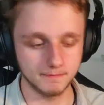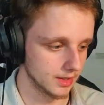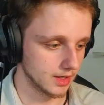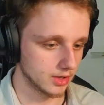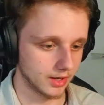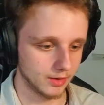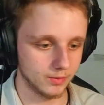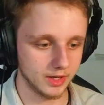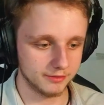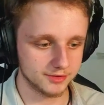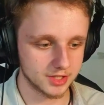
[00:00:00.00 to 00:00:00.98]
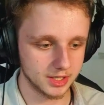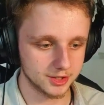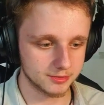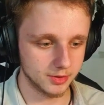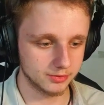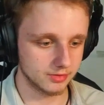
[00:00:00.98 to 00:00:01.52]
Okay, we have challenge
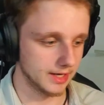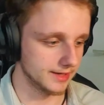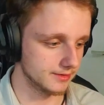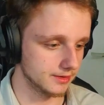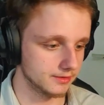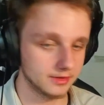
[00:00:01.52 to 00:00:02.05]
mode selected.